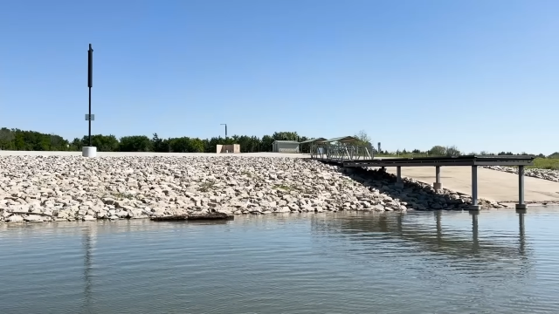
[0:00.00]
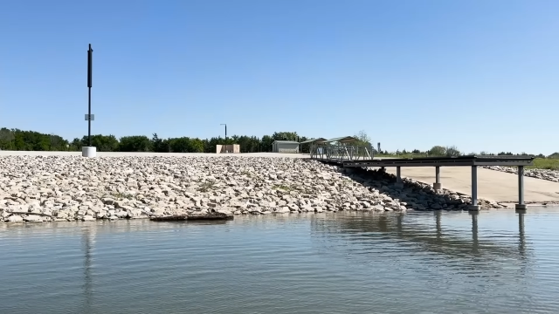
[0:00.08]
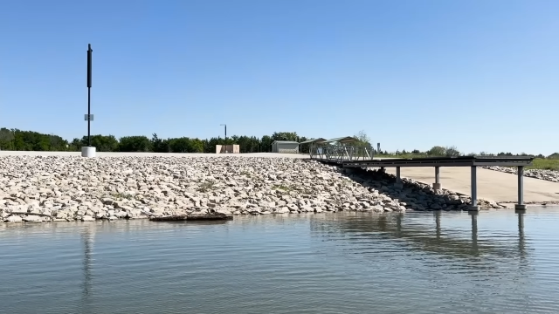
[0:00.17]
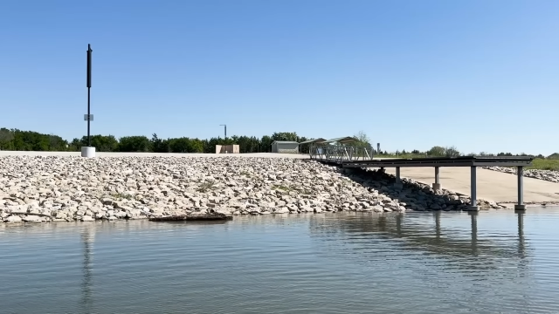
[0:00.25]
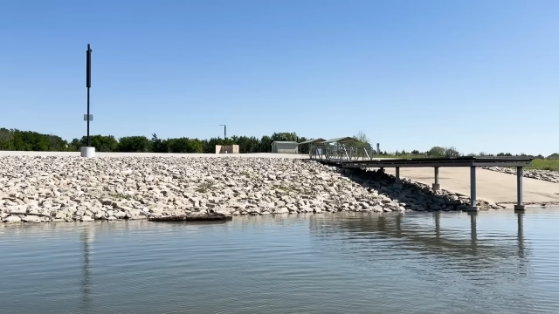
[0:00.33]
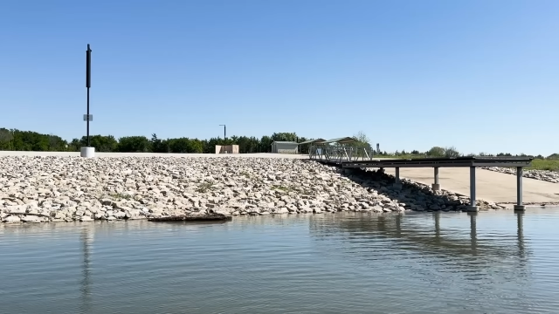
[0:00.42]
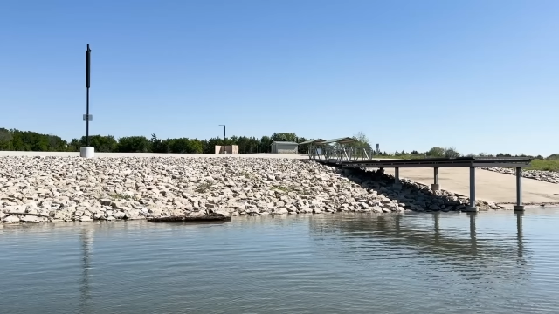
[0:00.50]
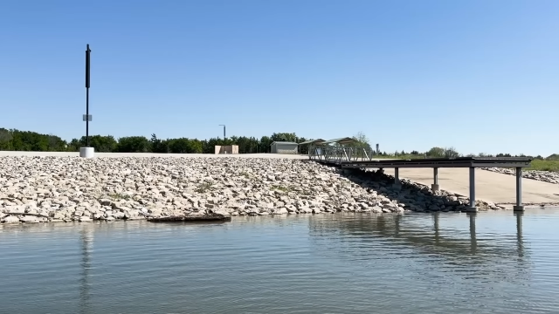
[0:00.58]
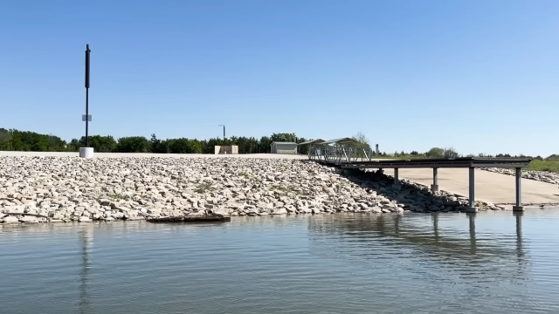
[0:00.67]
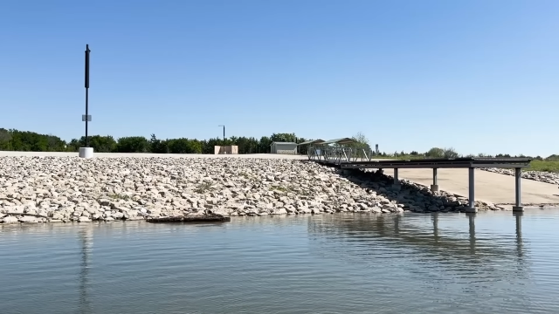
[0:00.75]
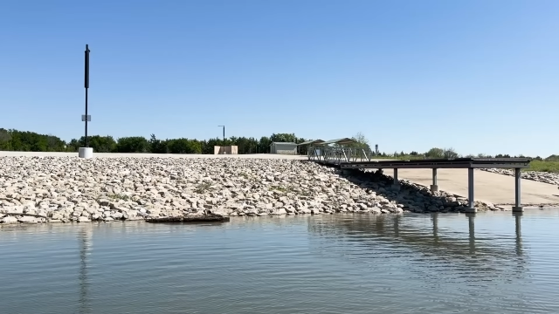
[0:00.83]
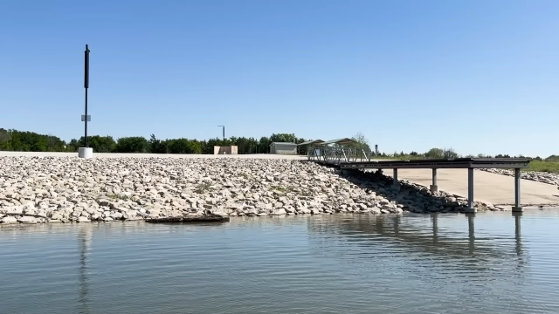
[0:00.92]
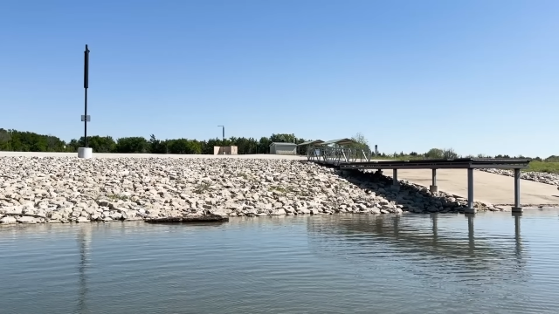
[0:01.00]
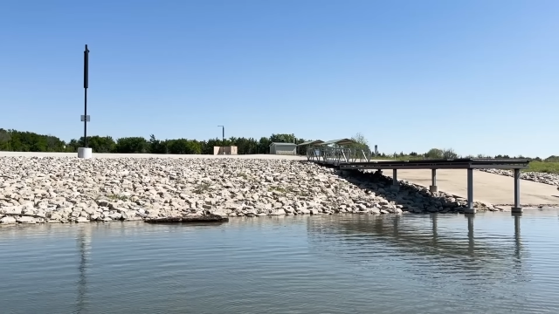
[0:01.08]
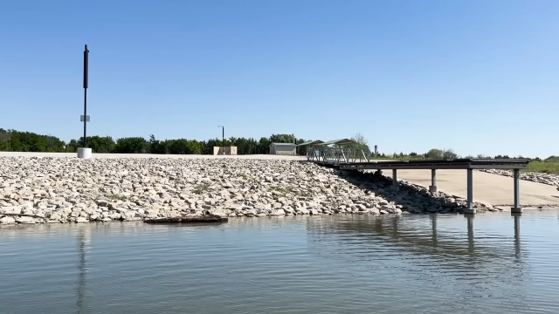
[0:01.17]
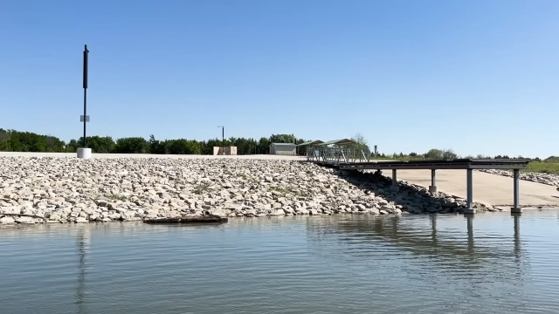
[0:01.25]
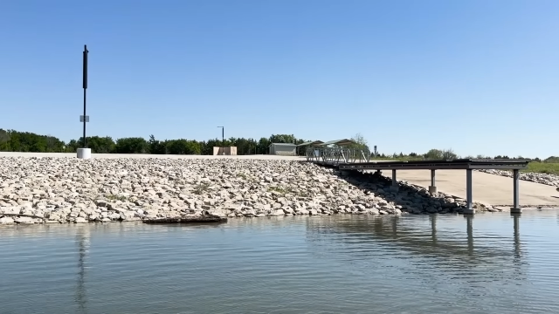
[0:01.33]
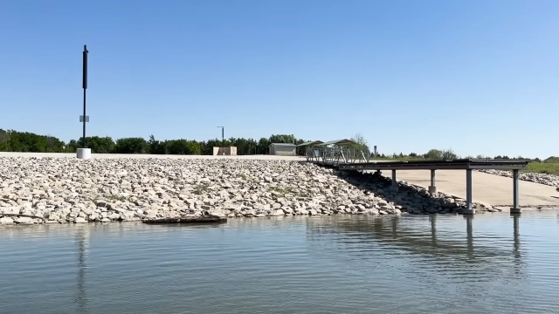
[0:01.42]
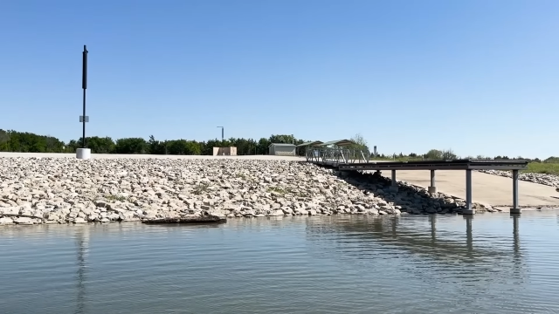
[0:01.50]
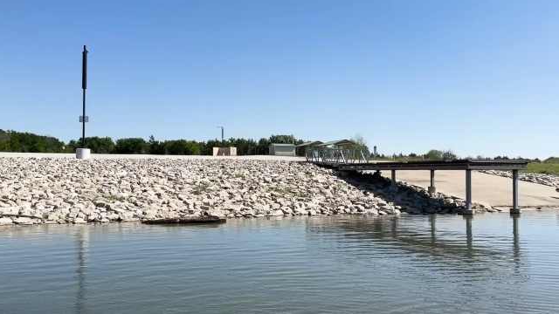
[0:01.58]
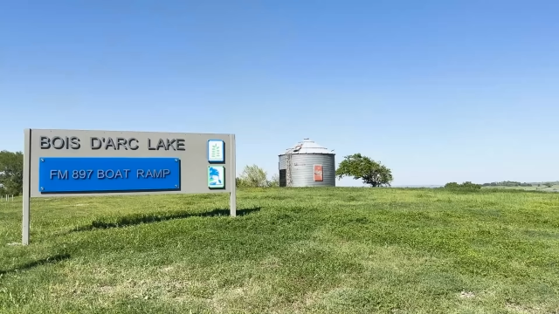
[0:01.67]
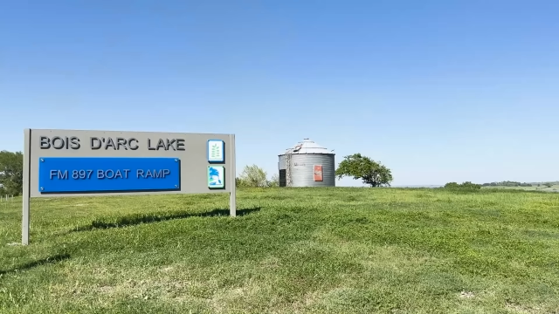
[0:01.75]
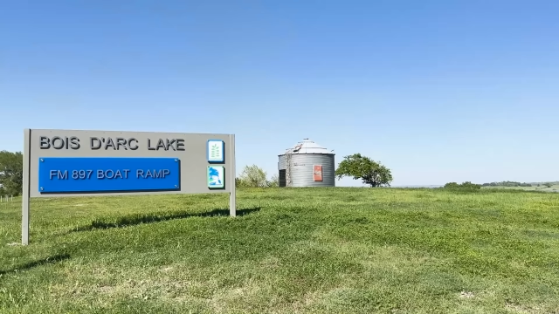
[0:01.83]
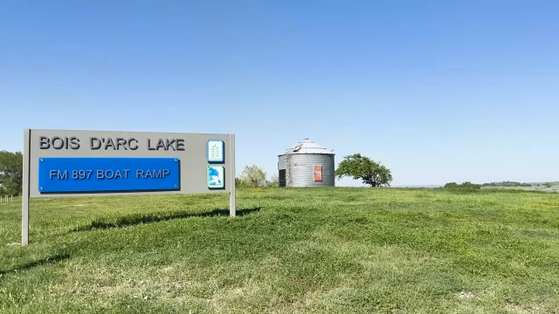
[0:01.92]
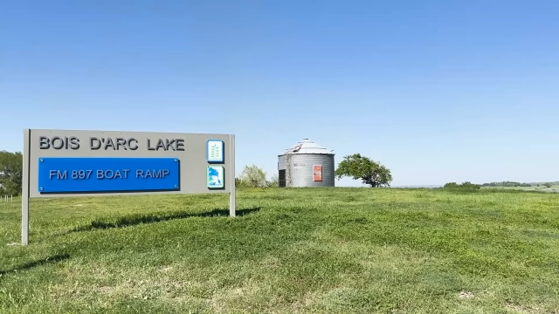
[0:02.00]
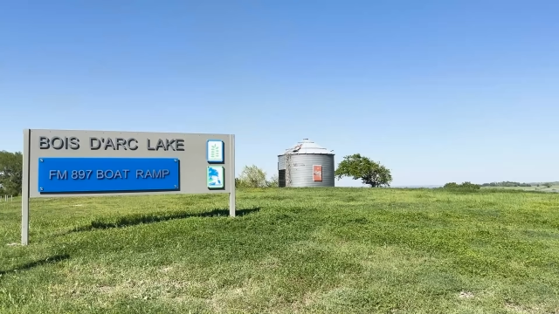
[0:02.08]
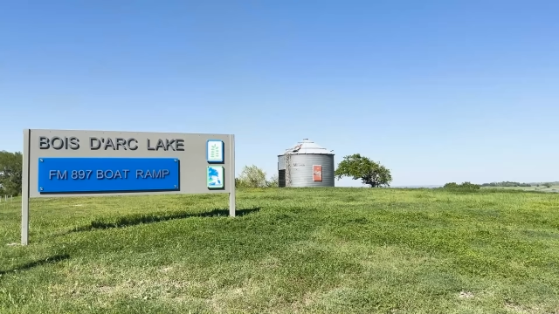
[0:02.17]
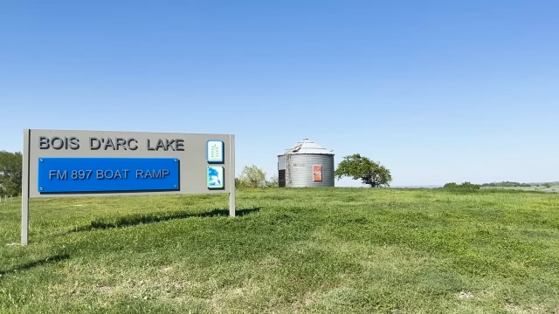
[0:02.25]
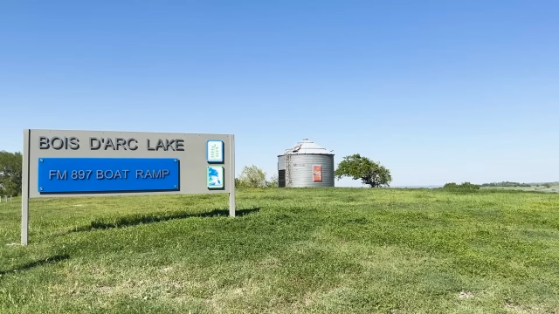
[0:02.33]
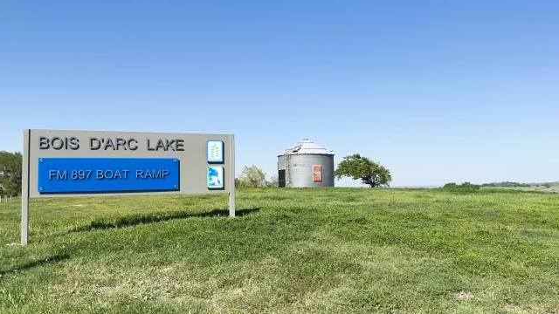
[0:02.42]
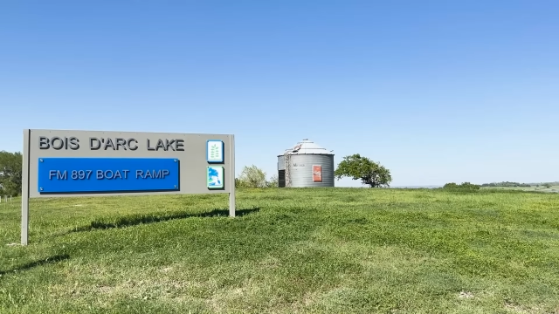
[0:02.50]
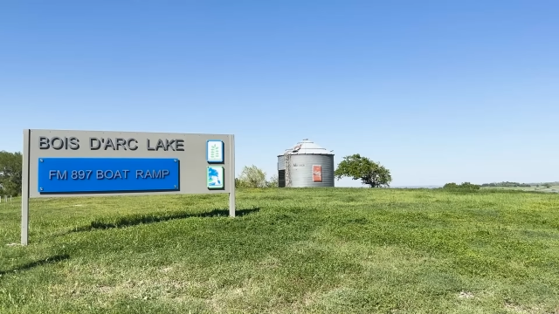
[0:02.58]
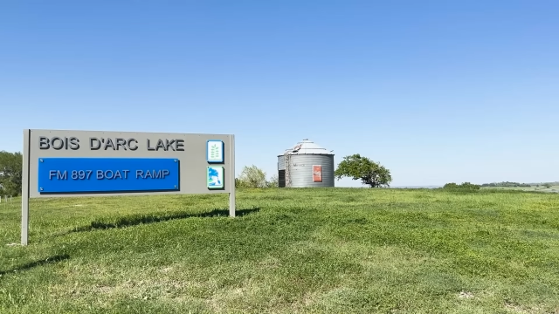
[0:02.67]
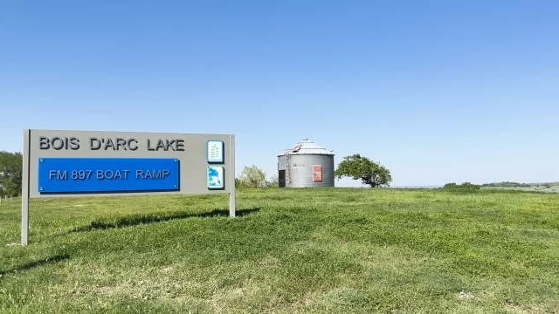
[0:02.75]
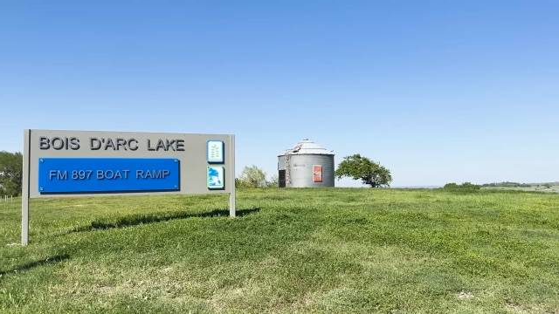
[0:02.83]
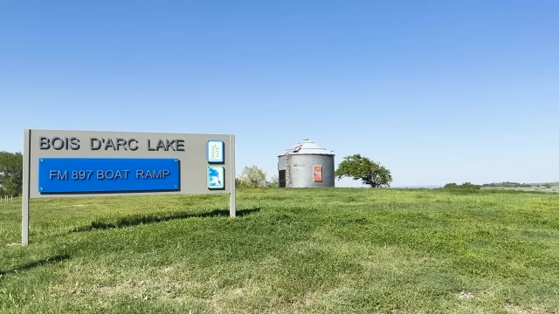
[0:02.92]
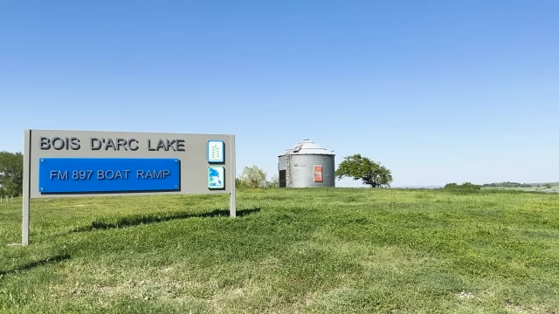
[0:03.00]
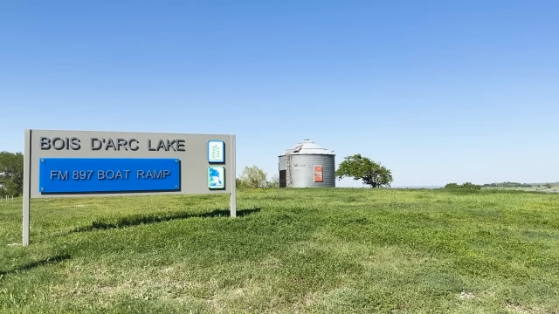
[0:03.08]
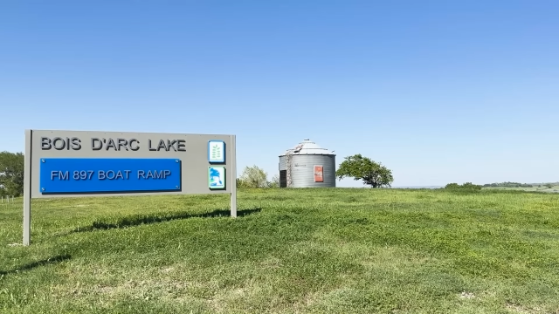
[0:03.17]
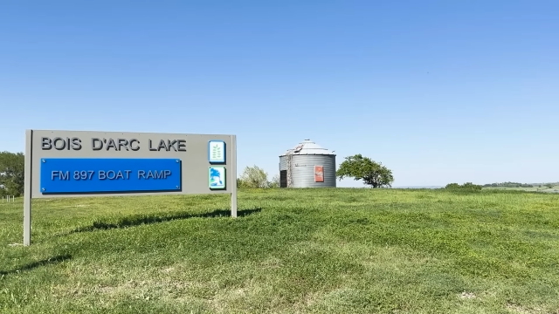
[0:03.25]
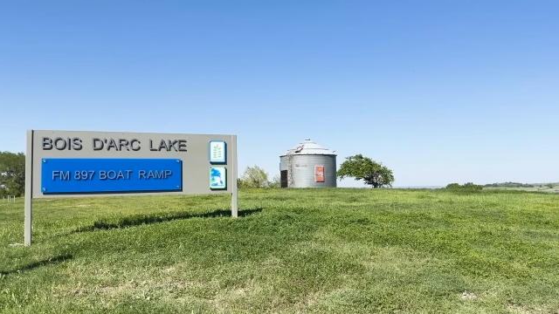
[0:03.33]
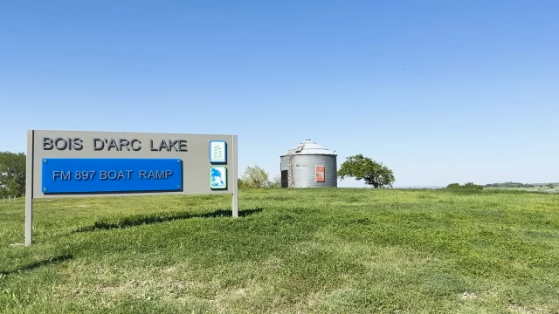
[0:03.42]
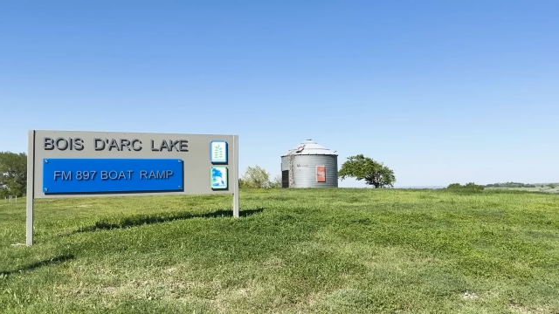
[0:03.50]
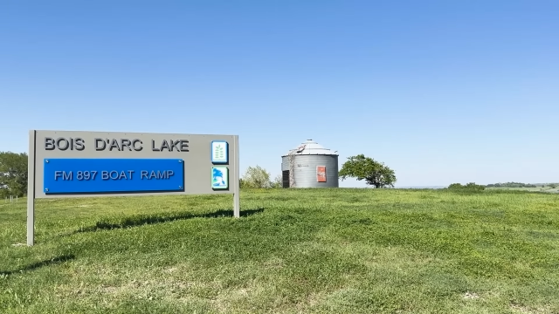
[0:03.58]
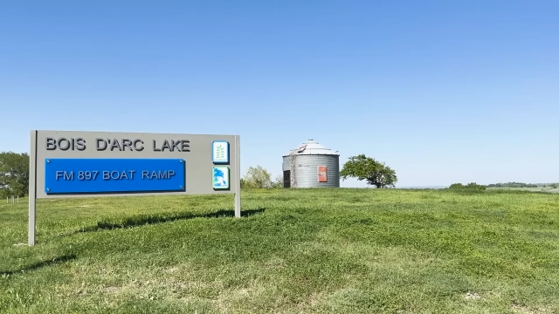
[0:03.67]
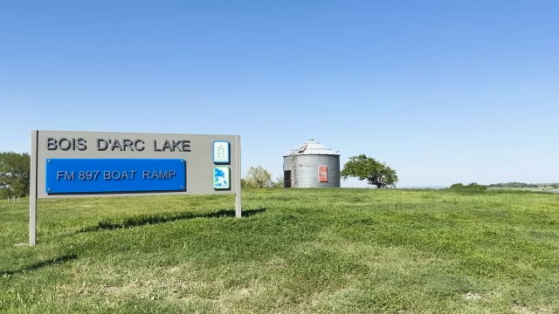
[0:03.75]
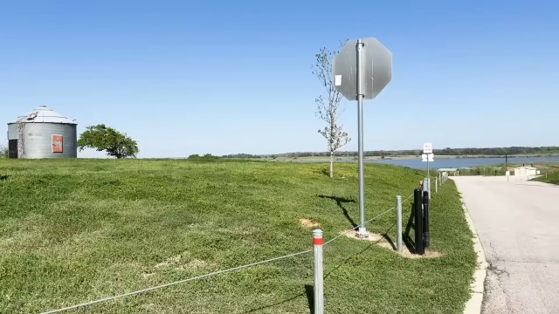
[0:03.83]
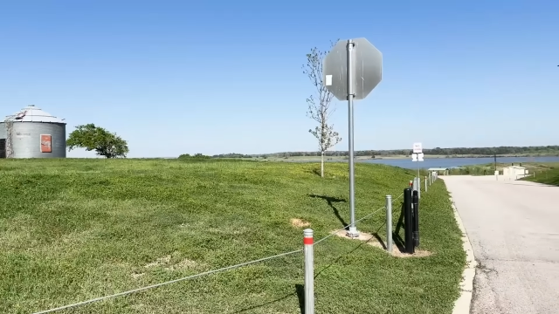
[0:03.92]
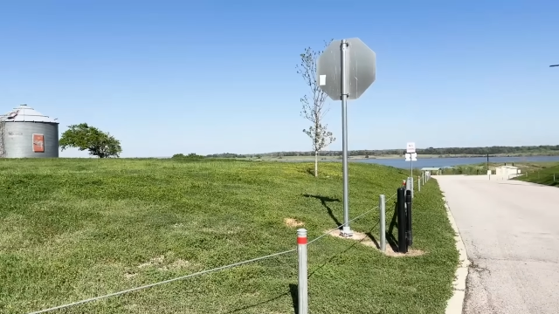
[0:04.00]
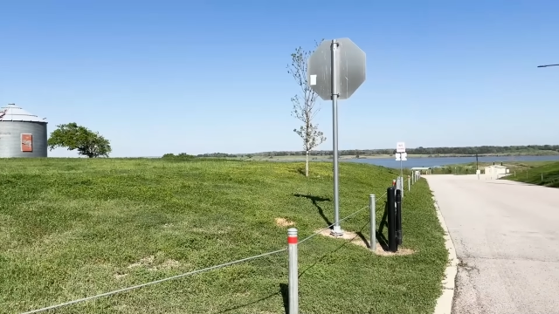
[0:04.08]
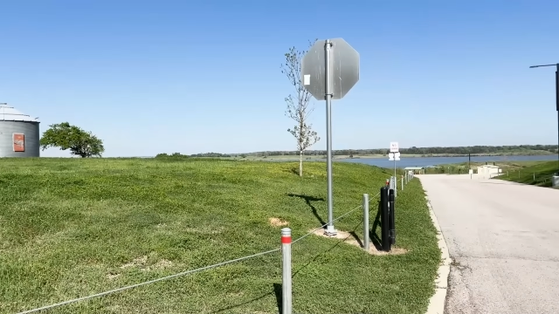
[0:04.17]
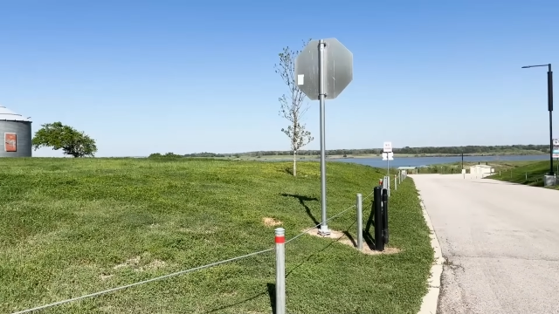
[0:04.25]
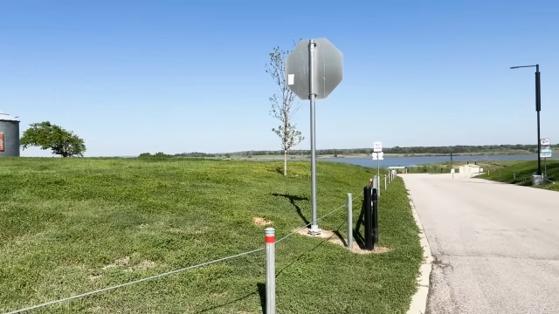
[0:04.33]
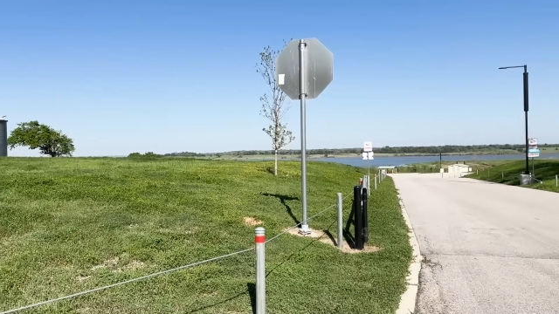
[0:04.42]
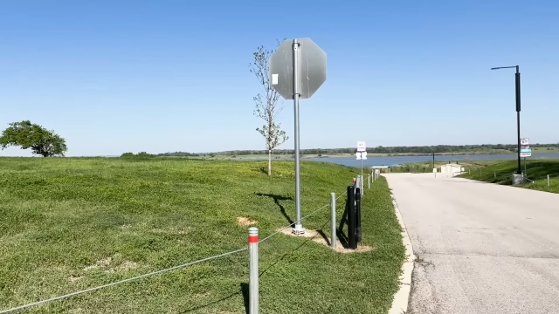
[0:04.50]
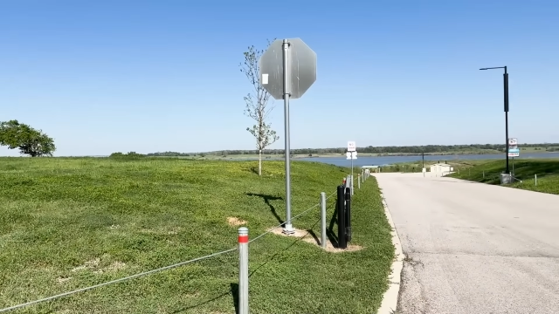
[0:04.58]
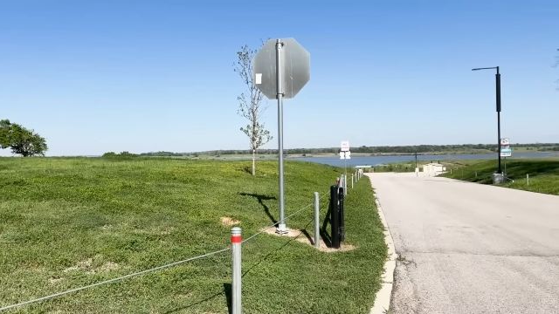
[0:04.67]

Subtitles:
[unreadable: no face in view]